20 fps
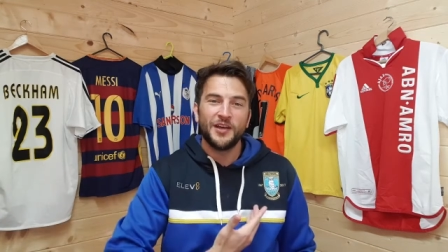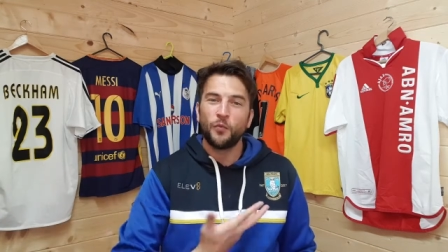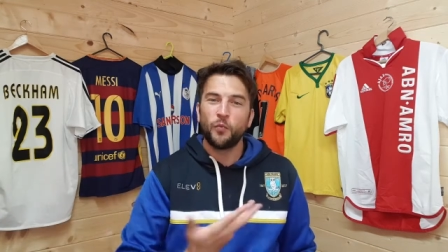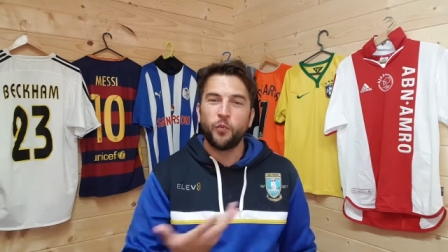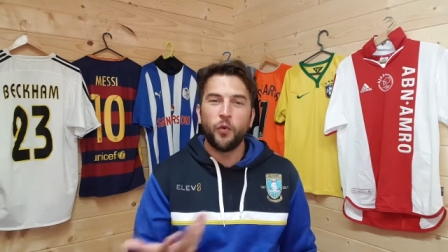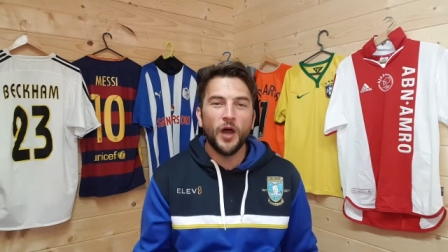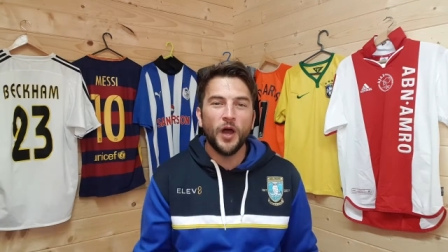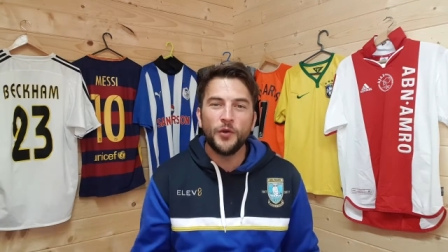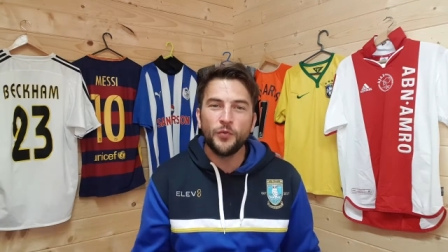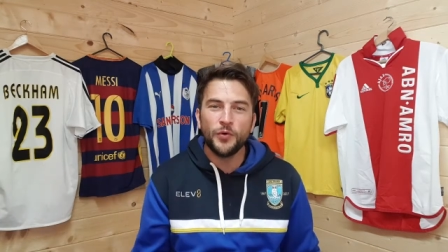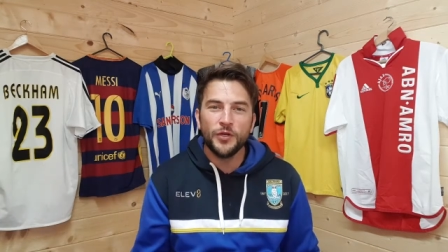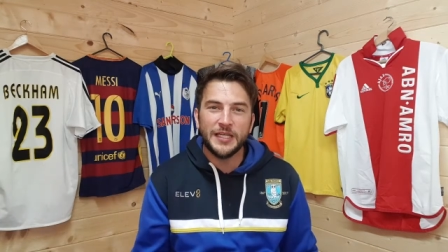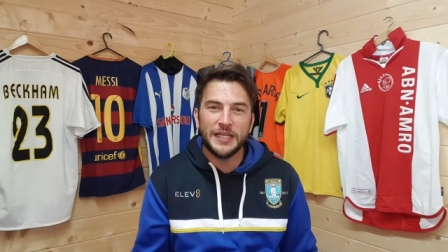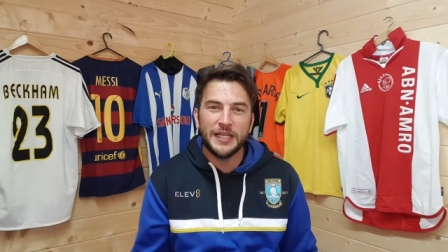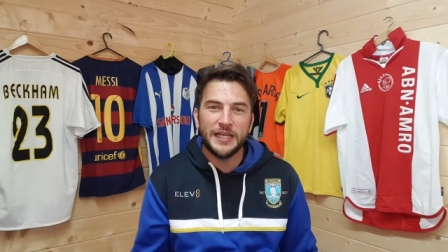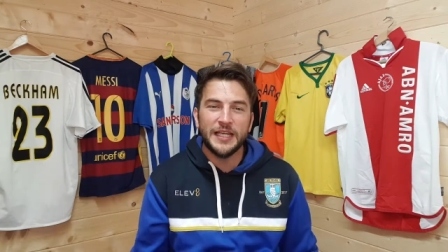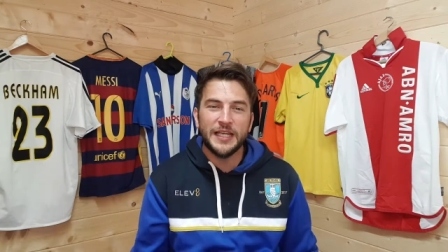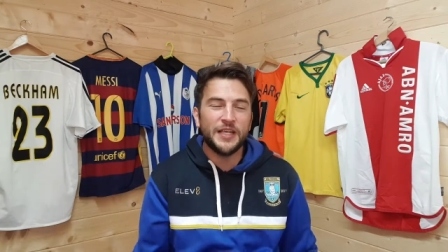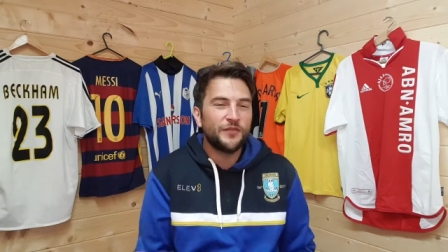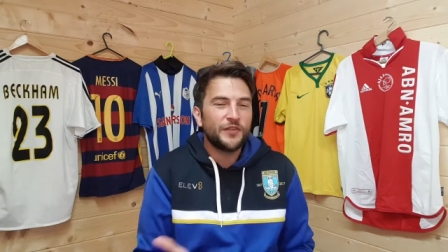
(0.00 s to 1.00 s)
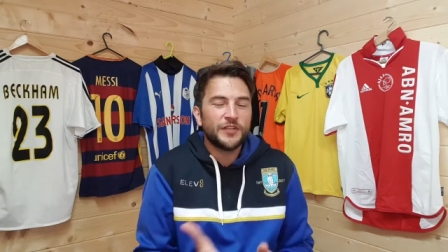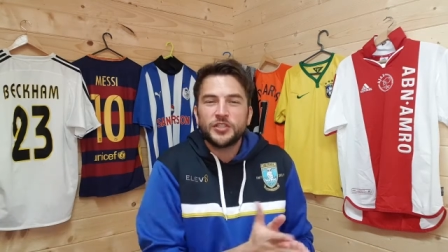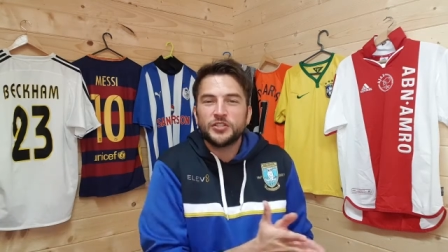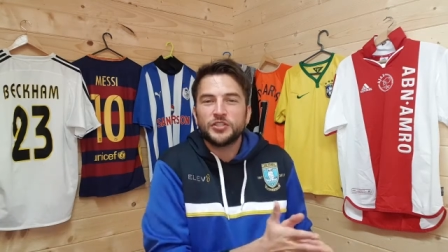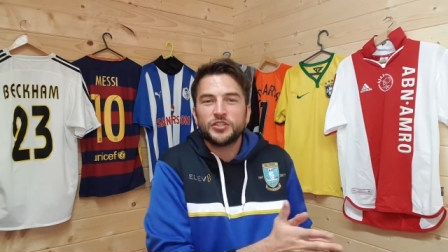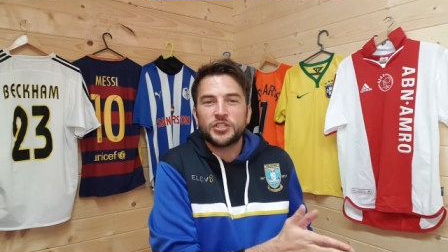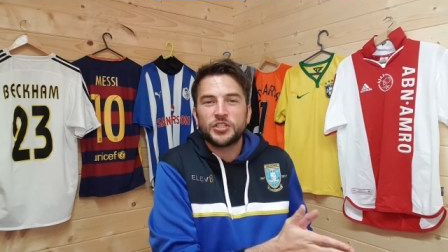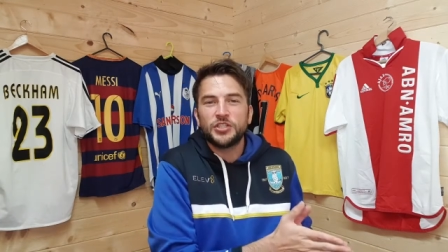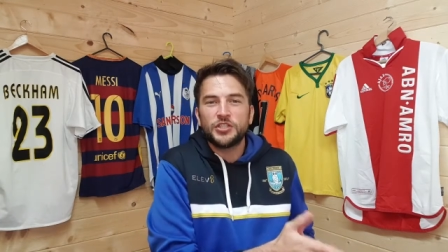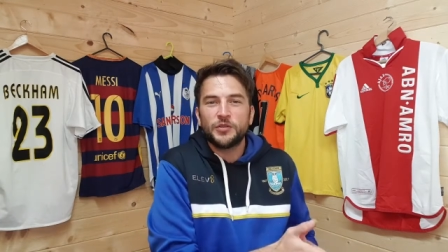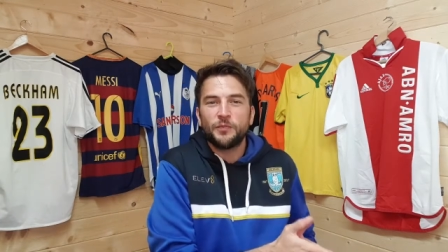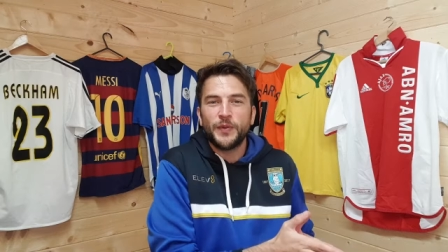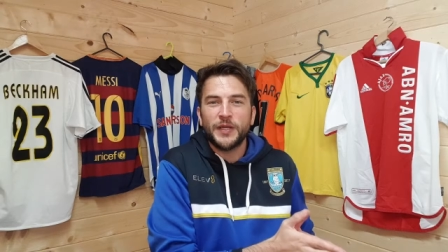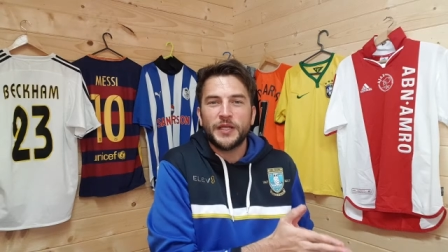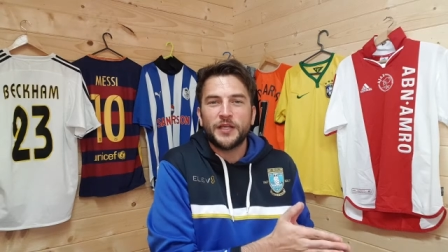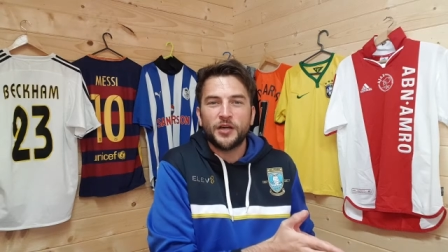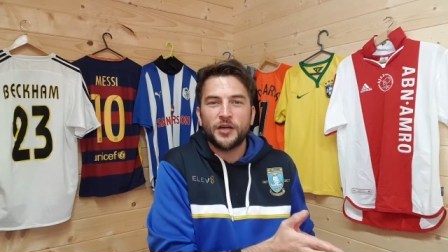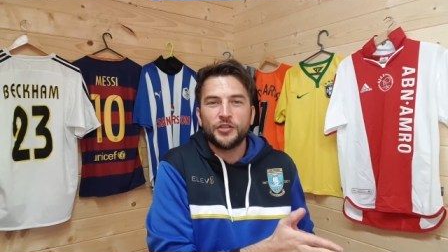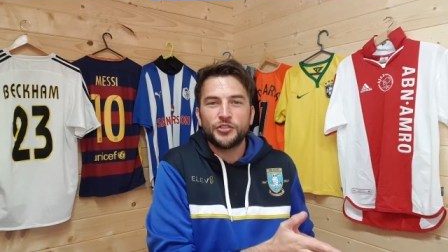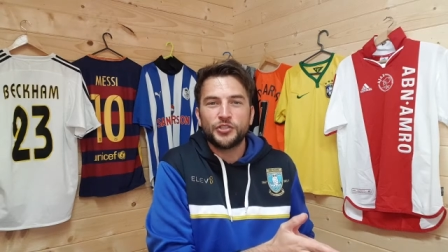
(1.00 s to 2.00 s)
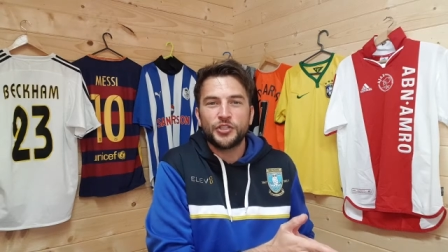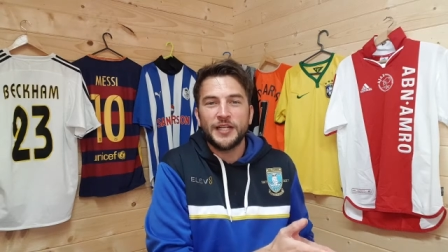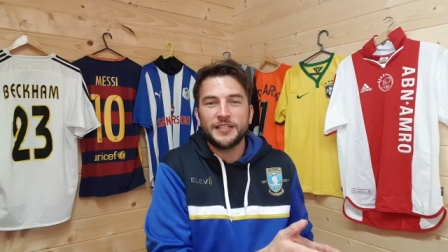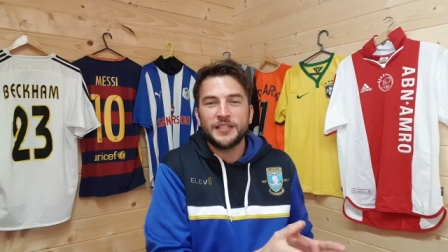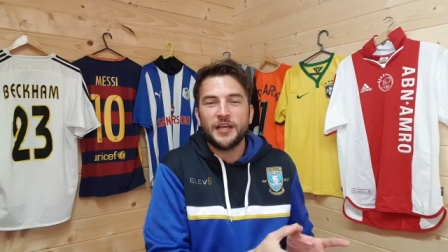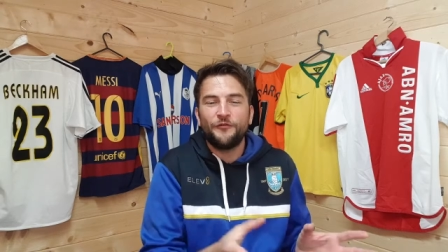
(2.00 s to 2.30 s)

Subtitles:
Why would he leave? He's on such a big contract.